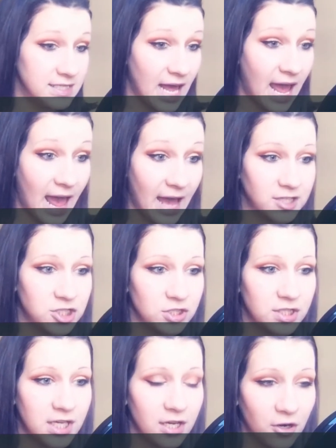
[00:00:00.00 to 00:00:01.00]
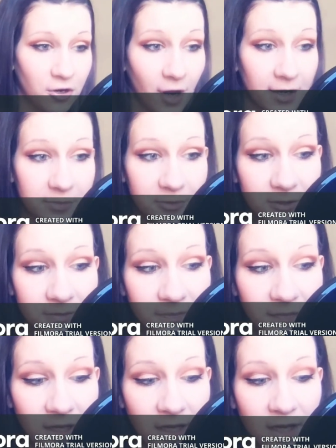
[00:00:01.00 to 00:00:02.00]
is actually
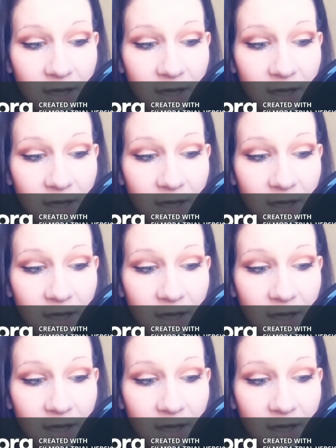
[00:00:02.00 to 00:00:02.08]
incredible.